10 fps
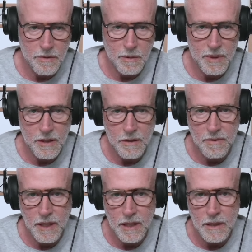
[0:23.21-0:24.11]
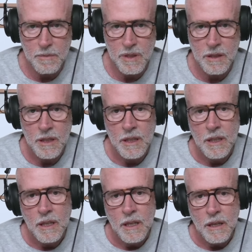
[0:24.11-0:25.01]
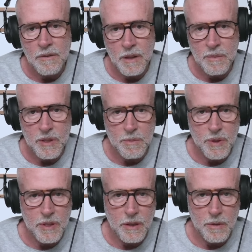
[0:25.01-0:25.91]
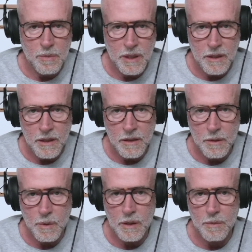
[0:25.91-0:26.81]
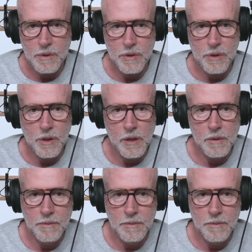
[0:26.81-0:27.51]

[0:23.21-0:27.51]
Representative Himes, I very much appreciate you being here. Welcome to the show.